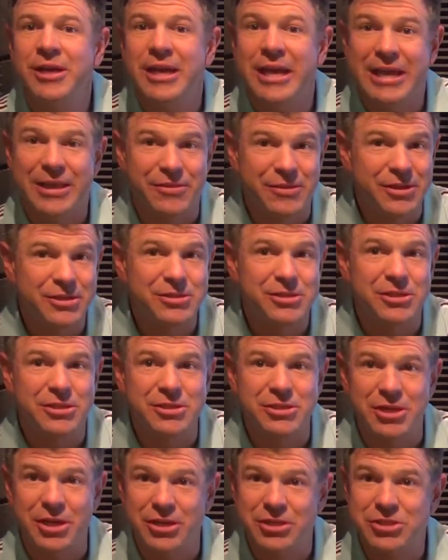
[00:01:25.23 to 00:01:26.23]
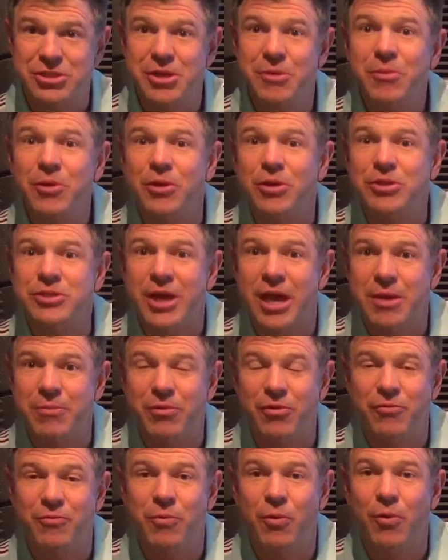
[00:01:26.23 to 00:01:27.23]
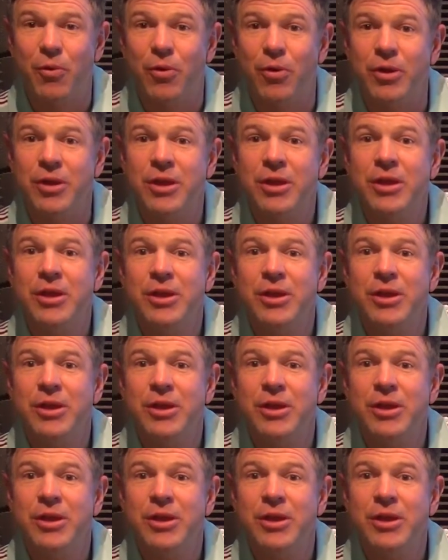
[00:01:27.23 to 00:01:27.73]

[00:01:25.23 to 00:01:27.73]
and this is a similar type of board